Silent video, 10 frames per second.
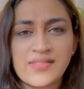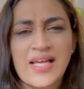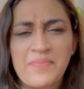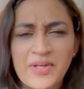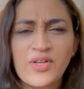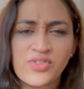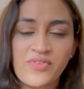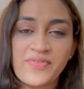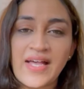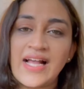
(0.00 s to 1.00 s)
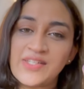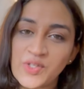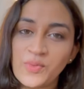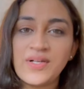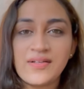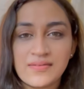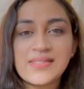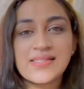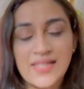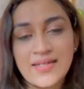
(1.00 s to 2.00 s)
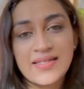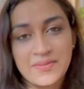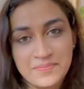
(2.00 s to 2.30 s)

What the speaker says: and because of that, you will study.